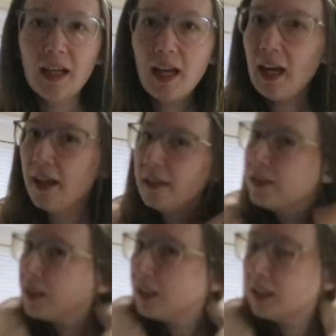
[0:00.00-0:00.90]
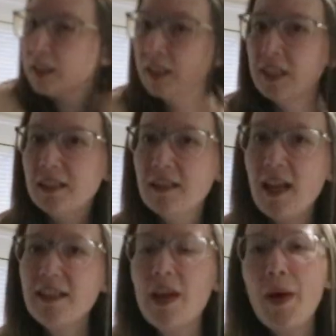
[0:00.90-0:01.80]
And the
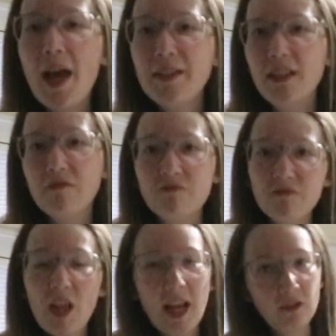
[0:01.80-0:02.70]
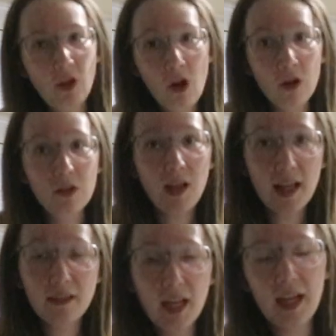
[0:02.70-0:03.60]
last time I had it, like, long
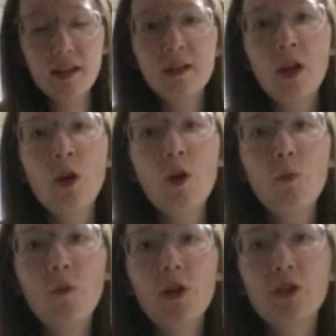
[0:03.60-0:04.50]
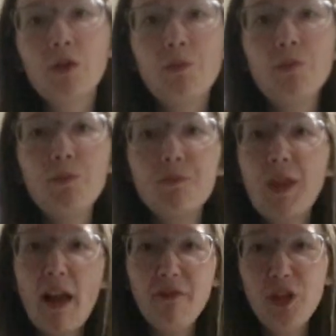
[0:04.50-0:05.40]
like this was
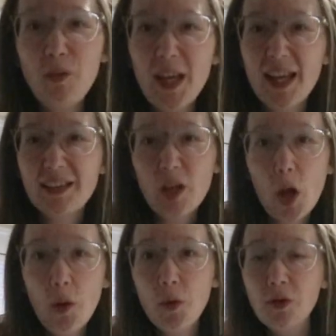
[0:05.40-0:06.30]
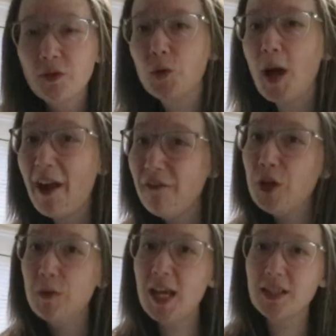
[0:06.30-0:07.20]
a few years ago. Quite a
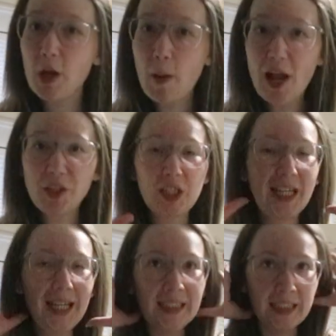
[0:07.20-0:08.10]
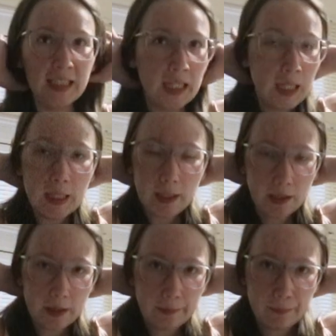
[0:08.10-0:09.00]
few years ago, actually.
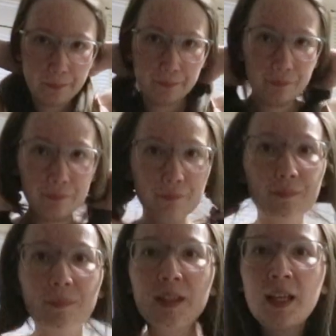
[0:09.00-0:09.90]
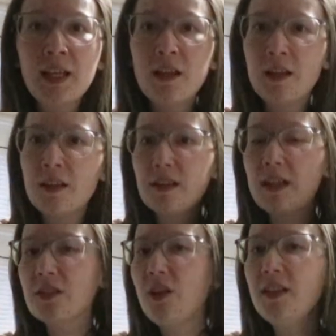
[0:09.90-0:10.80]
Um,
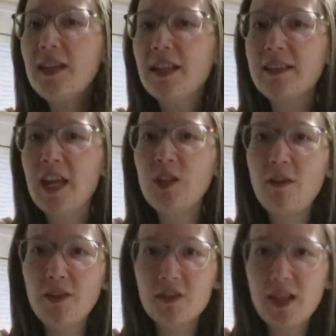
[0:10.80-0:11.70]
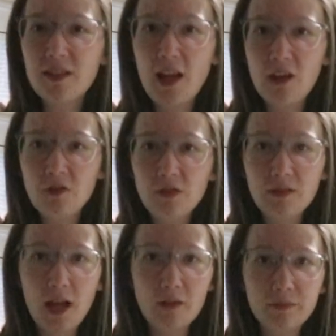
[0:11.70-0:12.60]
it's got to that stage where it just gets tangled
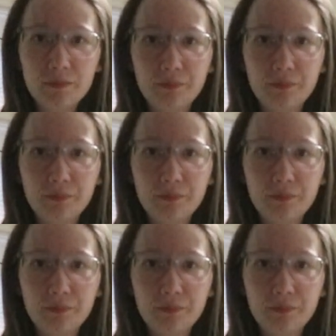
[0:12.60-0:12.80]
now